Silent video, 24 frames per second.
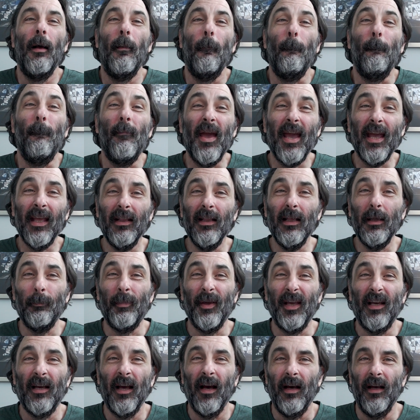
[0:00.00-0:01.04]
Mainly
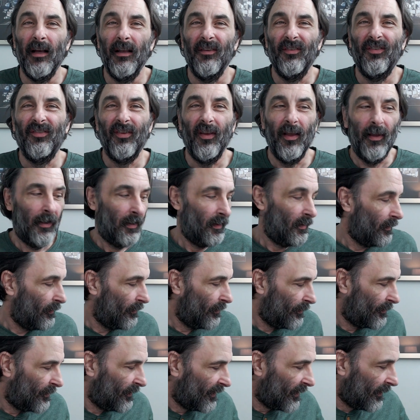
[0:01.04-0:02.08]
because
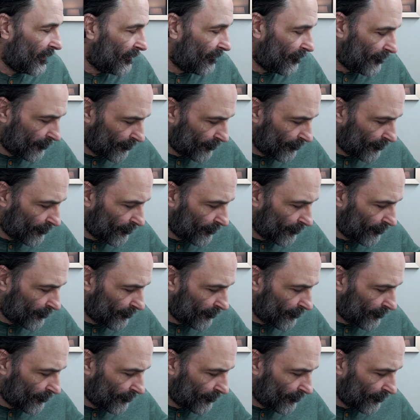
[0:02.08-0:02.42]
the